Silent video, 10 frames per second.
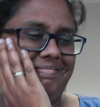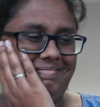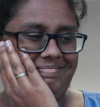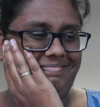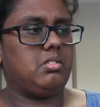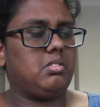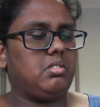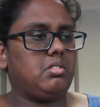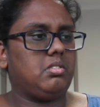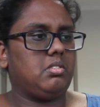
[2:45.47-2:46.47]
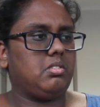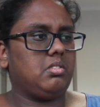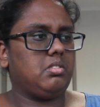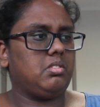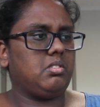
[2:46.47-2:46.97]

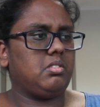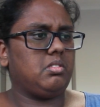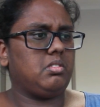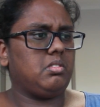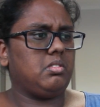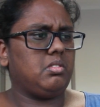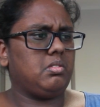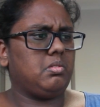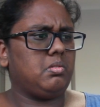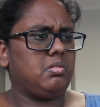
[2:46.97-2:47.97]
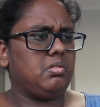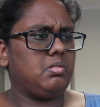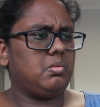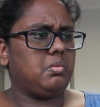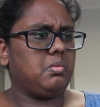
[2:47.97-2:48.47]

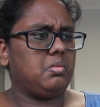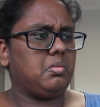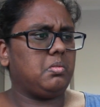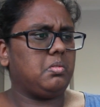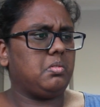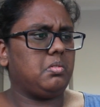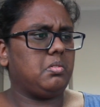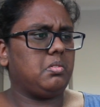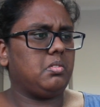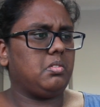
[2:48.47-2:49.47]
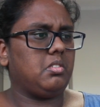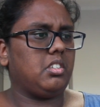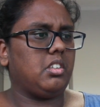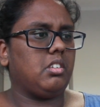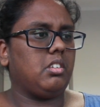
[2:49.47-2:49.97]

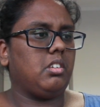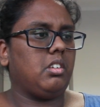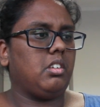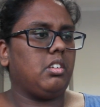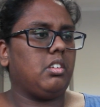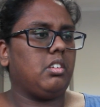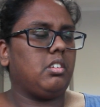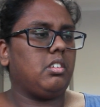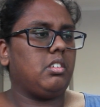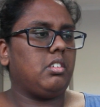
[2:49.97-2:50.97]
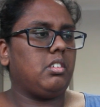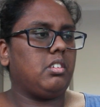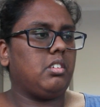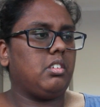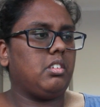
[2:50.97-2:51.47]

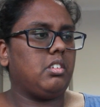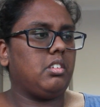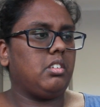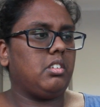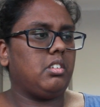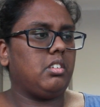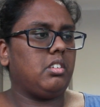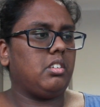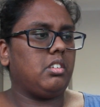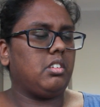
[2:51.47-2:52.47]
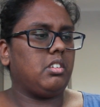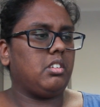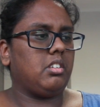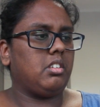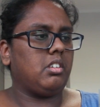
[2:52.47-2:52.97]

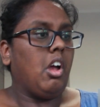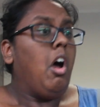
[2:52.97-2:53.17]
(silence)